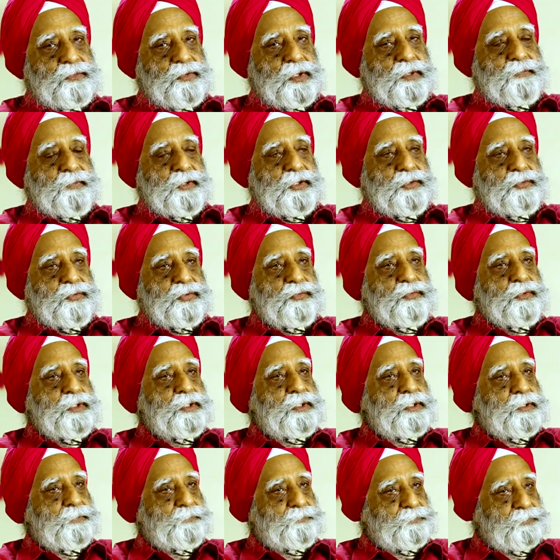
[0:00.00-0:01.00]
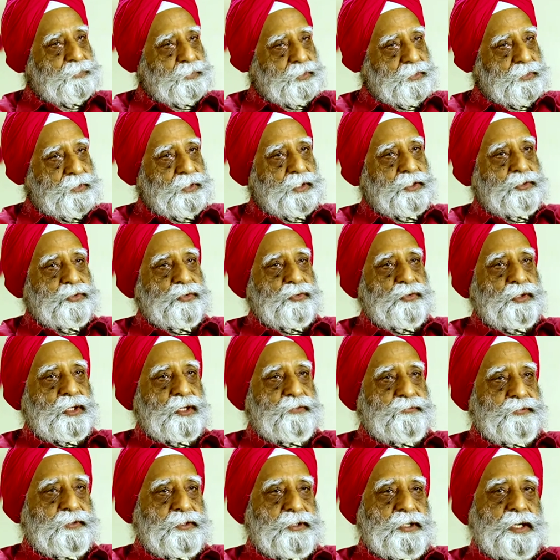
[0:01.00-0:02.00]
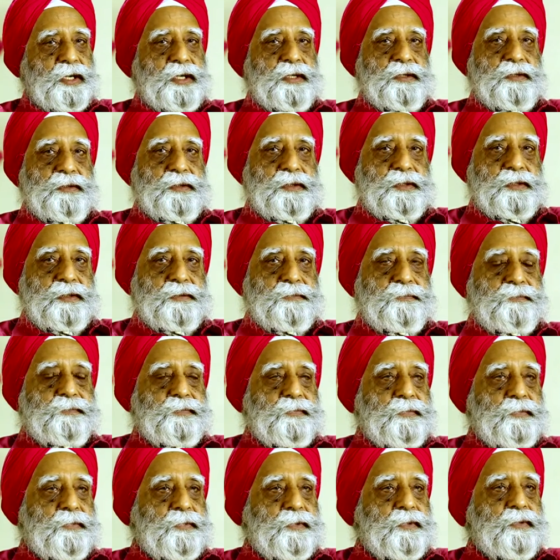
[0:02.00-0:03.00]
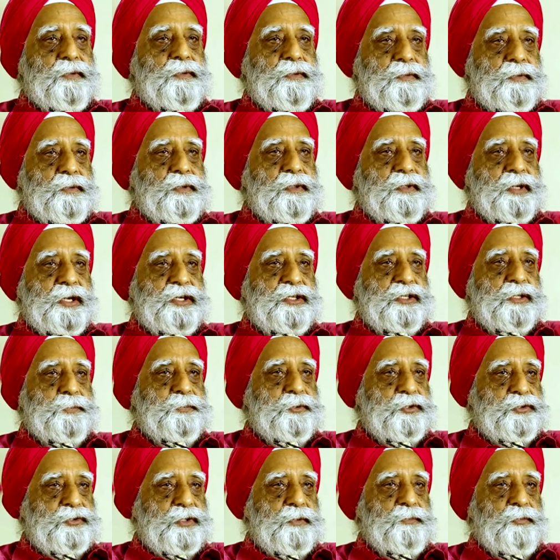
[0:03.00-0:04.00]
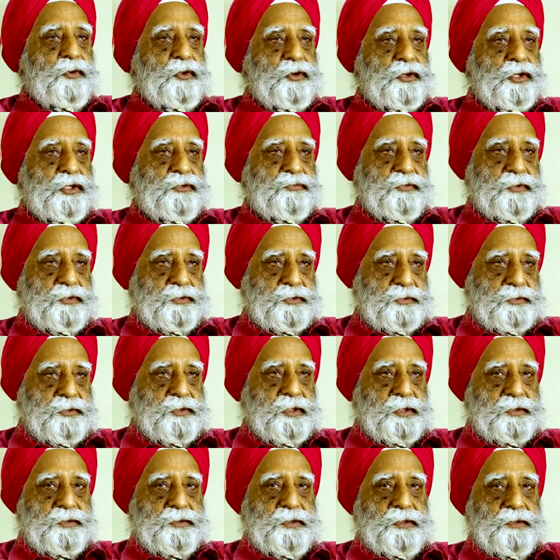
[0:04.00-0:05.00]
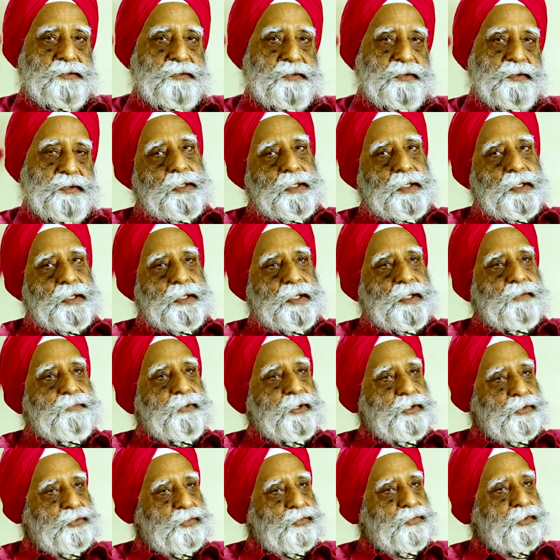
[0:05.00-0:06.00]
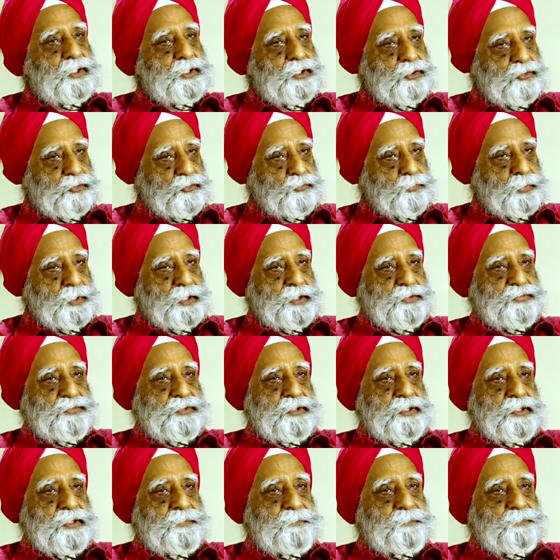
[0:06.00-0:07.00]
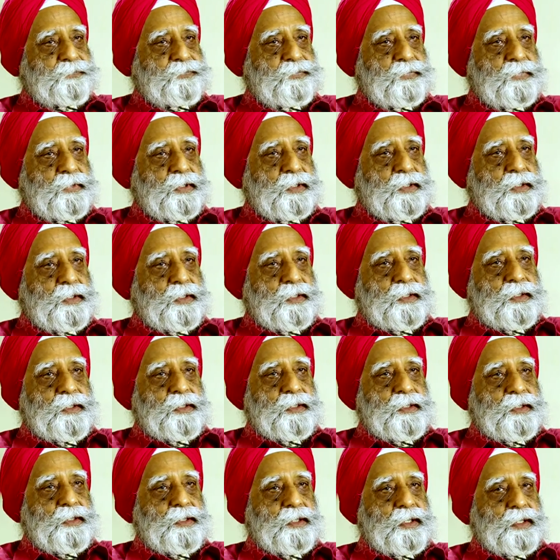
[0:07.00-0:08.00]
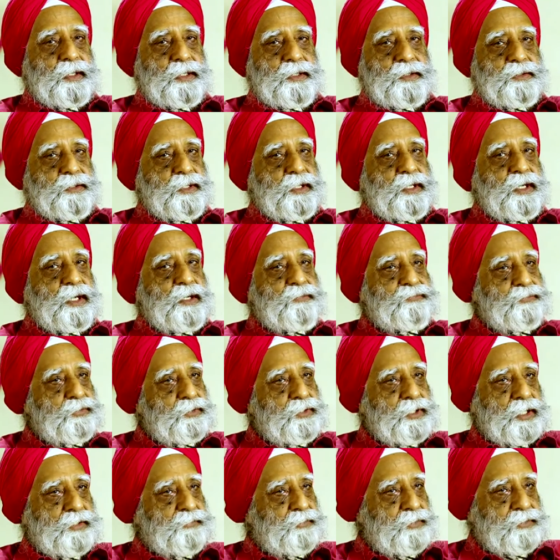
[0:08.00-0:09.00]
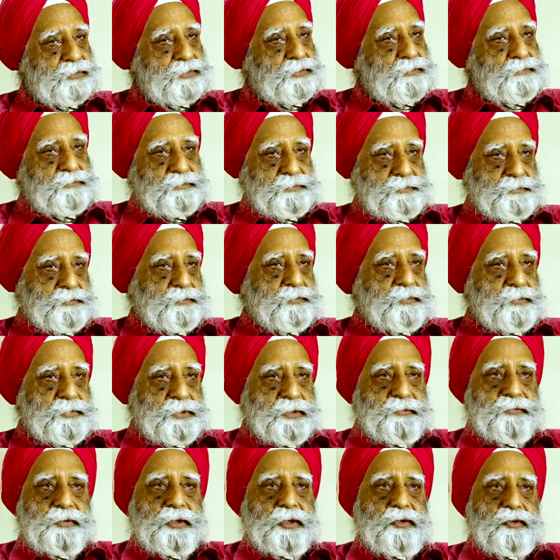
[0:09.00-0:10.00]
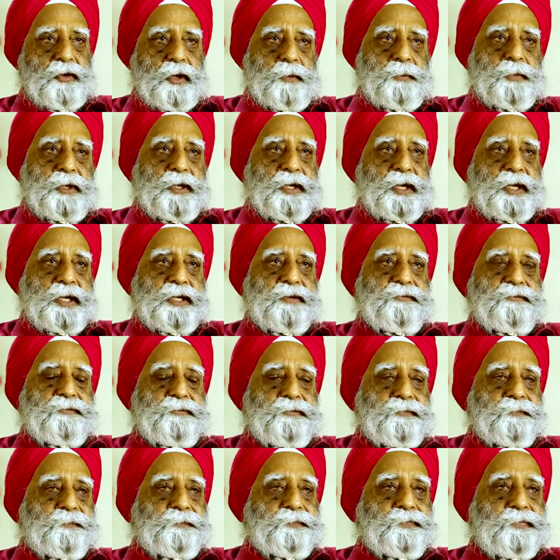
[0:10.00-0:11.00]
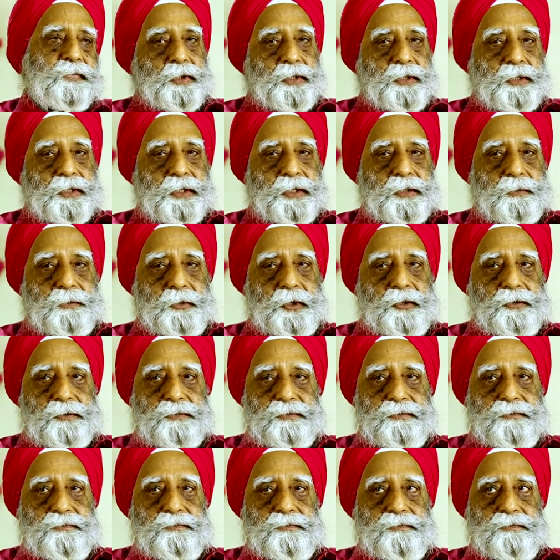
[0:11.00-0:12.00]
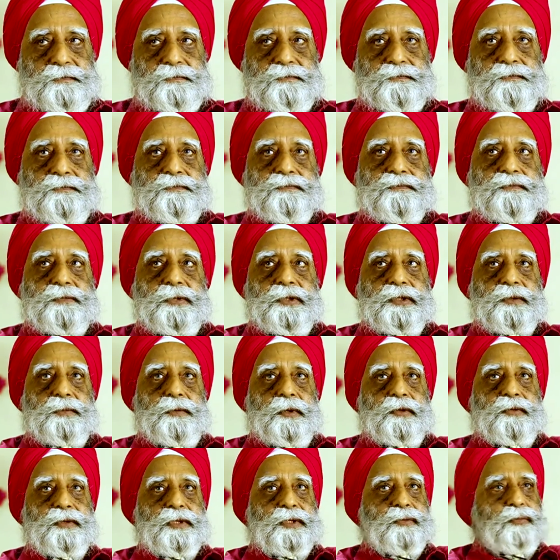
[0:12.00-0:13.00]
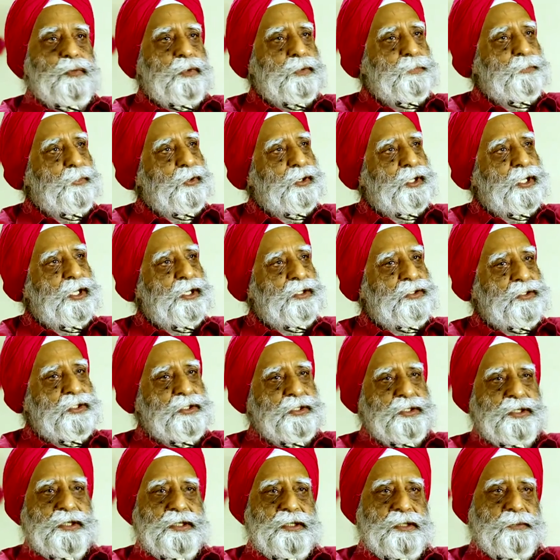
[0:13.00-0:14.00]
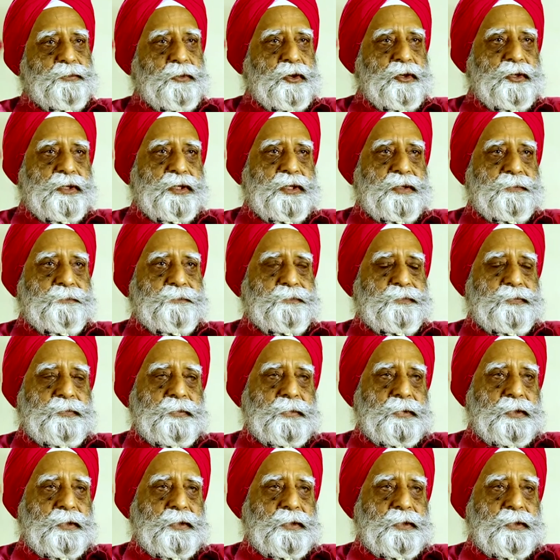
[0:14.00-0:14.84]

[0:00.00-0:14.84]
So I went through angiography and the 90% blockage was detected. And I went through an angioplasty. And thereafter, I was living a normal life. One day about, it was about 8:30 in the morning,